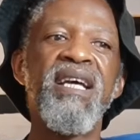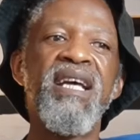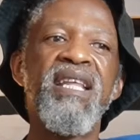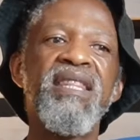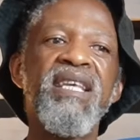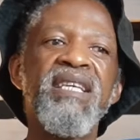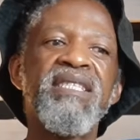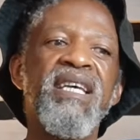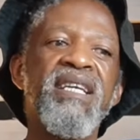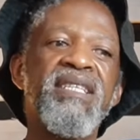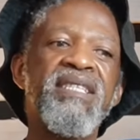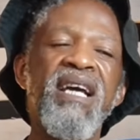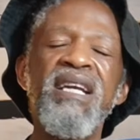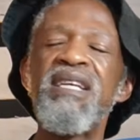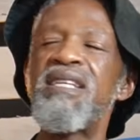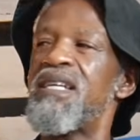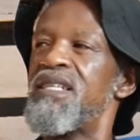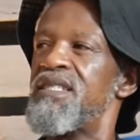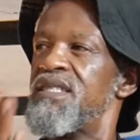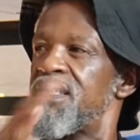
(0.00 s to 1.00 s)
there's a
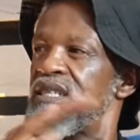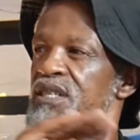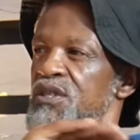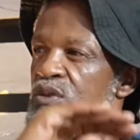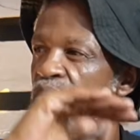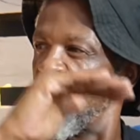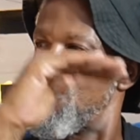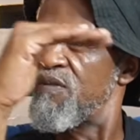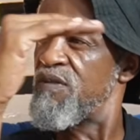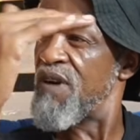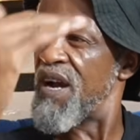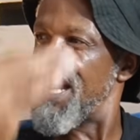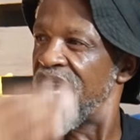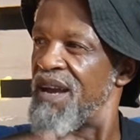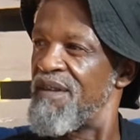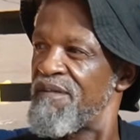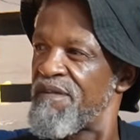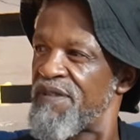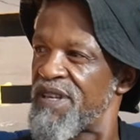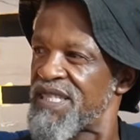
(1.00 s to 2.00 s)
tendency to
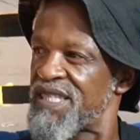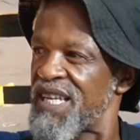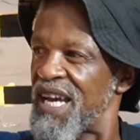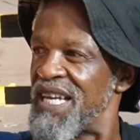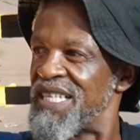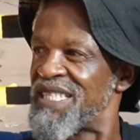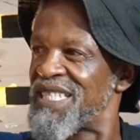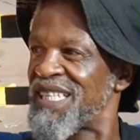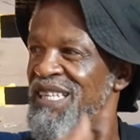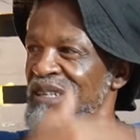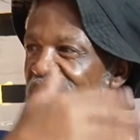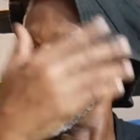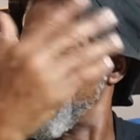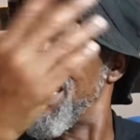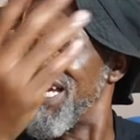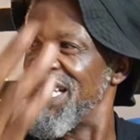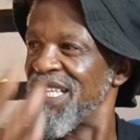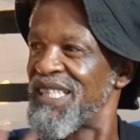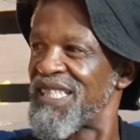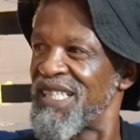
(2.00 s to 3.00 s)
overemphasize
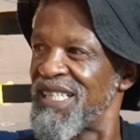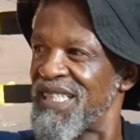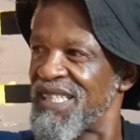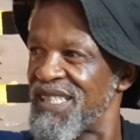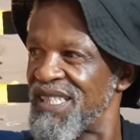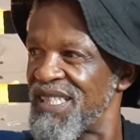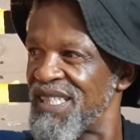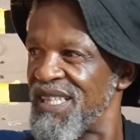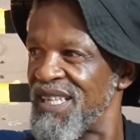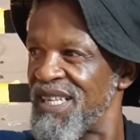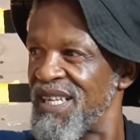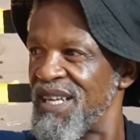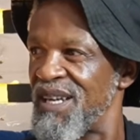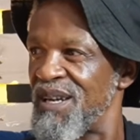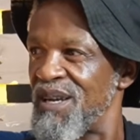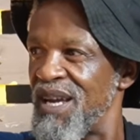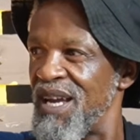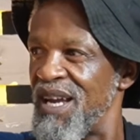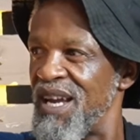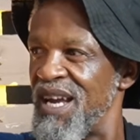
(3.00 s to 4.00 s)
Kimete.
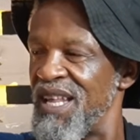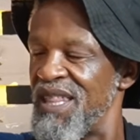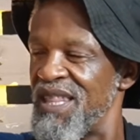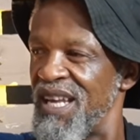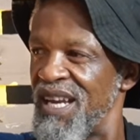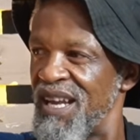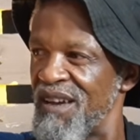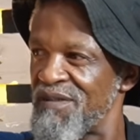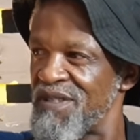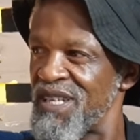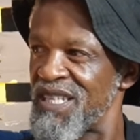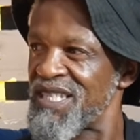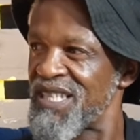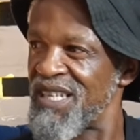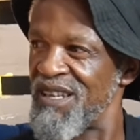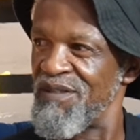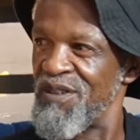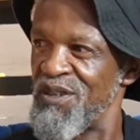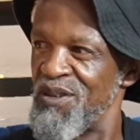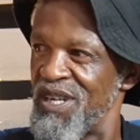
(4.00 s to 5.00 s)
And then I've just
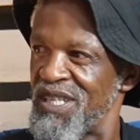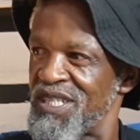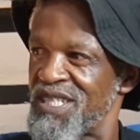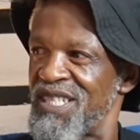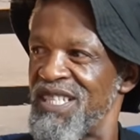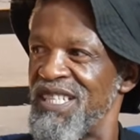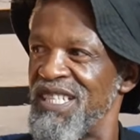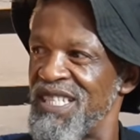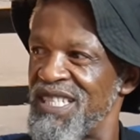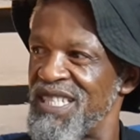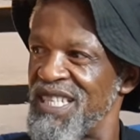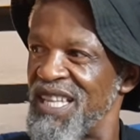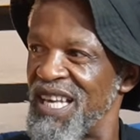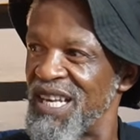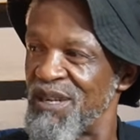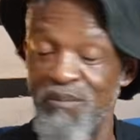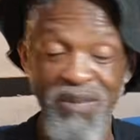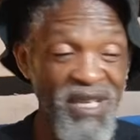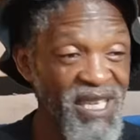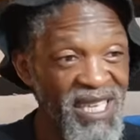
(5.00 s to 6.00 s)
given a Trinity
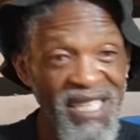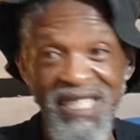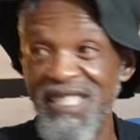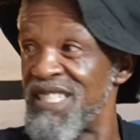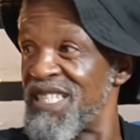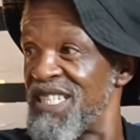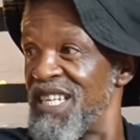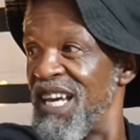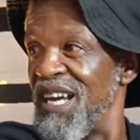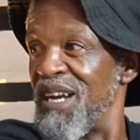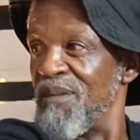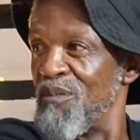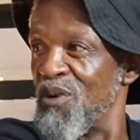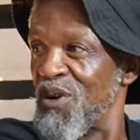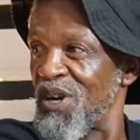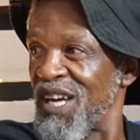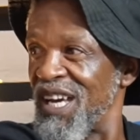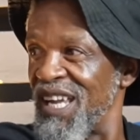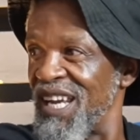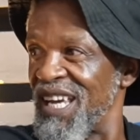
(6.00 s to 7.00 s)
that begins here, Mo
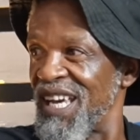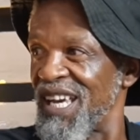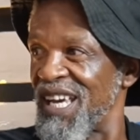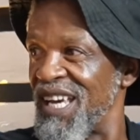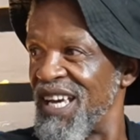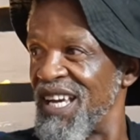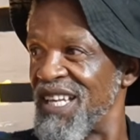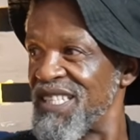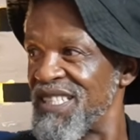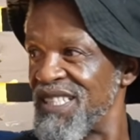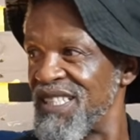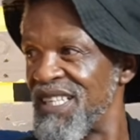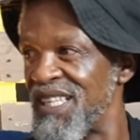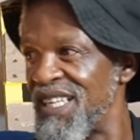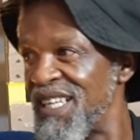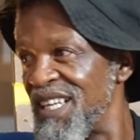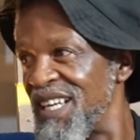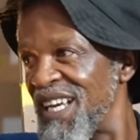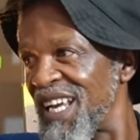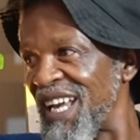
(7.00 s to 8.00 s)
Kgalagadi.
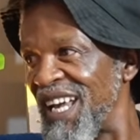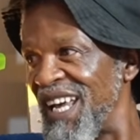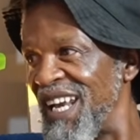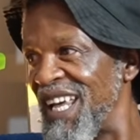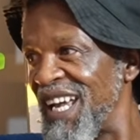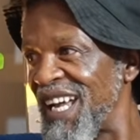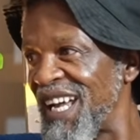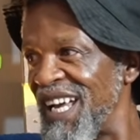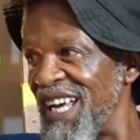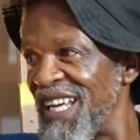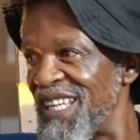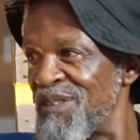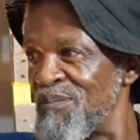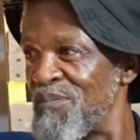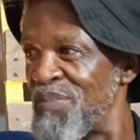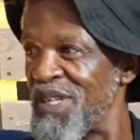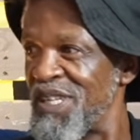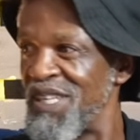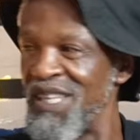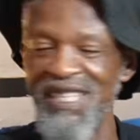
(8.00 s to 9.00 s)
Kgalagadi
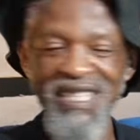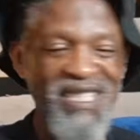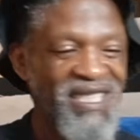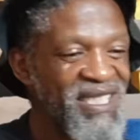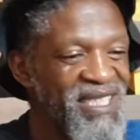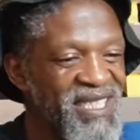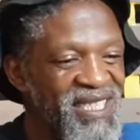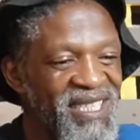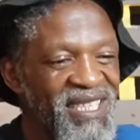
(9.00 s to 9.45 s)
begins